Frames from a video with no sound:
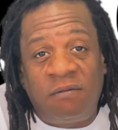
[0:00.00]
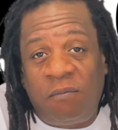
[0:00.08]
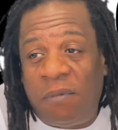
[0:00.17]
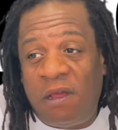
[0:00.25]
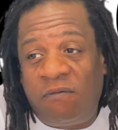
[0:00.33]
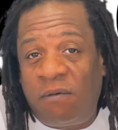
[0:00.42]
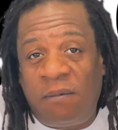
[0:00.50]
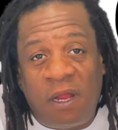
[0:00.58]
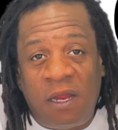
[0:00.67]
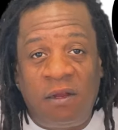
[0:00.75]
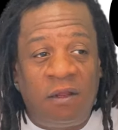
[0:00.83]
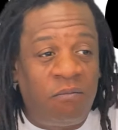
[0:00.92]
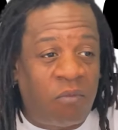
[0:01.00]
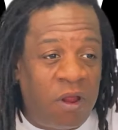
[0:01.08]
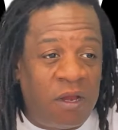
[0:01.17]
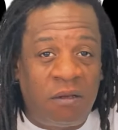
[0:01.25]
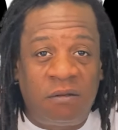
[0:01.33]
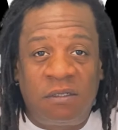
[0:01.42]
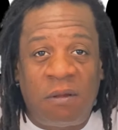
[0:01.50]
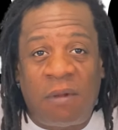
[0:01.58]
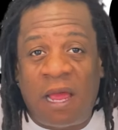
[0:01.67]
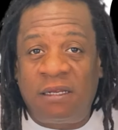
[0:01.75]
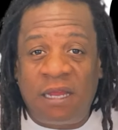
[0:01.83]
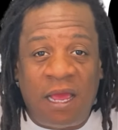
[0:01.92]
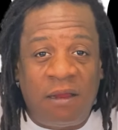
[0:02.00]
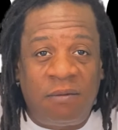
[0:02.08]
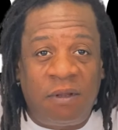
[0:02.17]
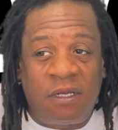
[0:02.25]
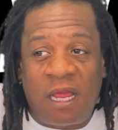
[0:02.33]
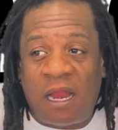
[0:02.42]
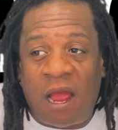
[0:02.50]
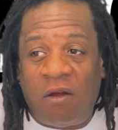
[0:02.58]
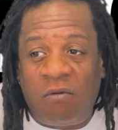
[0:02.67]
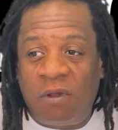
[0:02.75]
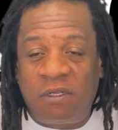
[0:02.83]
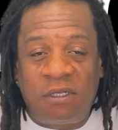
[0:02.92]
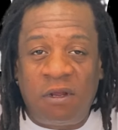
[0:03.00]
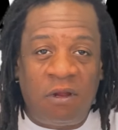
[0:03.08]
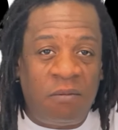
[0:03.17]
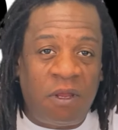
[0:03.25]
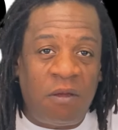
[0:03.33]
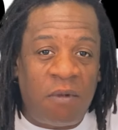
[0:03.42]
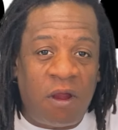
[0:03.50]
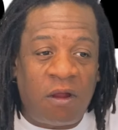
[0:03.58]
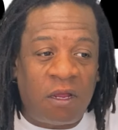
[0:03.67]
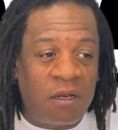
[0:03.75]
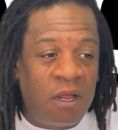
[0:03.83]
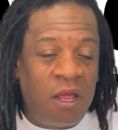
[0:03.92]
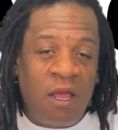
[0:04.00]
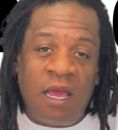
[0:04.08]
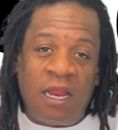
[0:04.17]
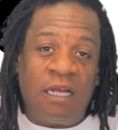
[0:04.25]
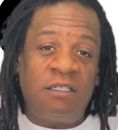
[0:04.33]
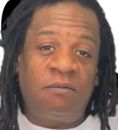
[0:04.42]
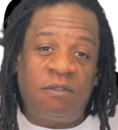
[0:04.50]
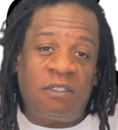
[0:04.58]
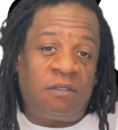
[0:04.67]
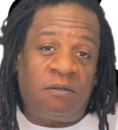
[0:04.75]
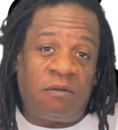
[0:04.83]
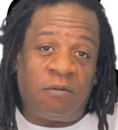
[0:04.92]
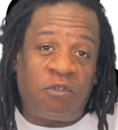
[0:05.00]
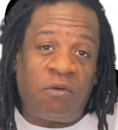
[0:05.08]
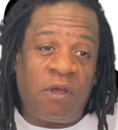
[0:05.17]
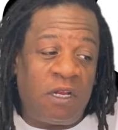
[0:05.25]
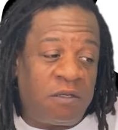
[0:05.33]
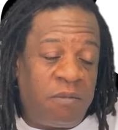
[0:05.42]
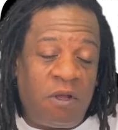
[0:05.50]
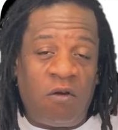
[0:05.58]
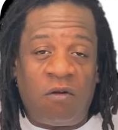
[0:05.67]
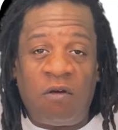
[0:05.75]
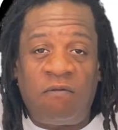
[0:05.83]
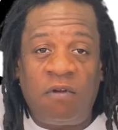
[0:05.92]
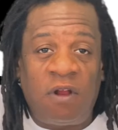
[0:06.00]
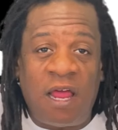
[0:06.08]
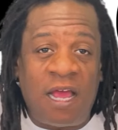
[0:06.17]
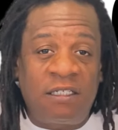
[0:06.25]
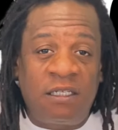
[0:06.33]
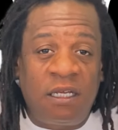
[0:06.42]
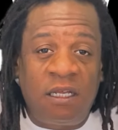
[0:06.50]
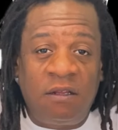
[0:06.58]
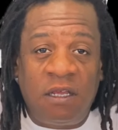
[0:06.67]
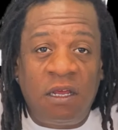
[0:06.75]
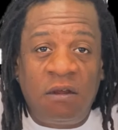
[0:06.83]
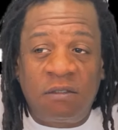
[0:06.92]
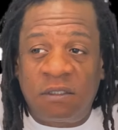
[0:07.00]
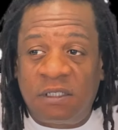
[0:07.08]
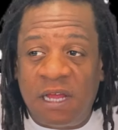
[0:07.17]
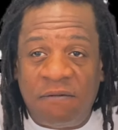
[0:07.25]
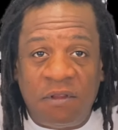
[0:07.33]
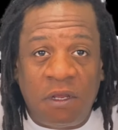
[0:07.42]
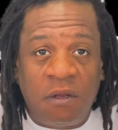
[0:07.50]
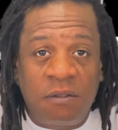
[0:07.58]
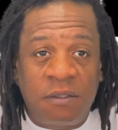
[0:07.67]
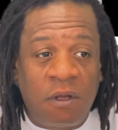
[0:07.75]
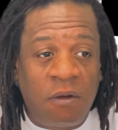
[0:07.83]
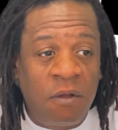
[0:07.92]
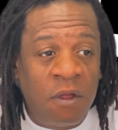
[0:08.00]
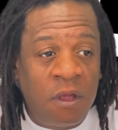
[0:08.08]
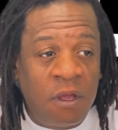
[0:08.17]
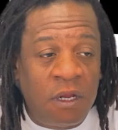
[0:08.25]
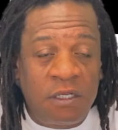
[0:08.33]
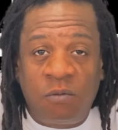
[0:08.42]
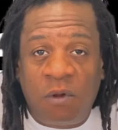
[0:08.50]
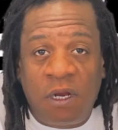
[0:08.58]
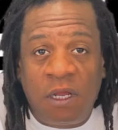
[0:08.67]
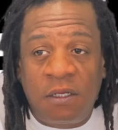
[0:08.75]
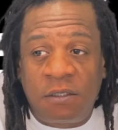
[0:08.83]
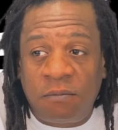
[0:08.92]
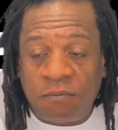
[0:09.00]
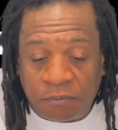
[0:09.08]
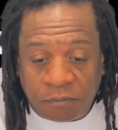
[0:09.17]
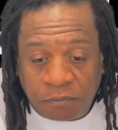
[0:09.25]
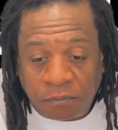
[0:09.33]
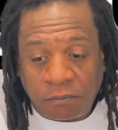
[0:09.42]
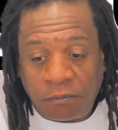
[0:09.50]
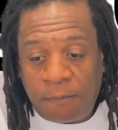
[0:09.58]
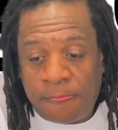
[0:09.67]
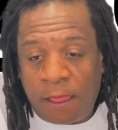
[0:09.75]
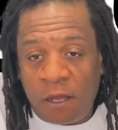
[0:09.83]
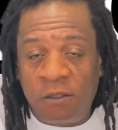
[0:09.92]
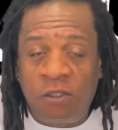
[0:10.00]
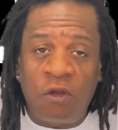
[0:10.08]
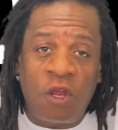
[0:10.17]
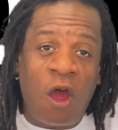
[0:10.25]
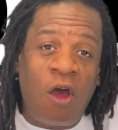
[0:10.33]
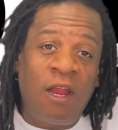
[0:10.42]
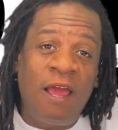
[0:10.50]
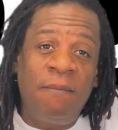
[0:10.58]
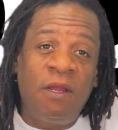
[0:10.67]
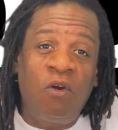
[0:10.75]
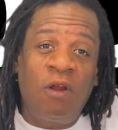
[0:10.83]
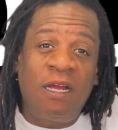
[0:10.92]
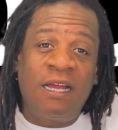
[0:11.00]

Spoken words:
being from London, Britain, something like that, but they're not going to necessarily be American. And that's just a trend that's been going on for the last 10 years or 7 years, so it's what it is. So y'all let me know in the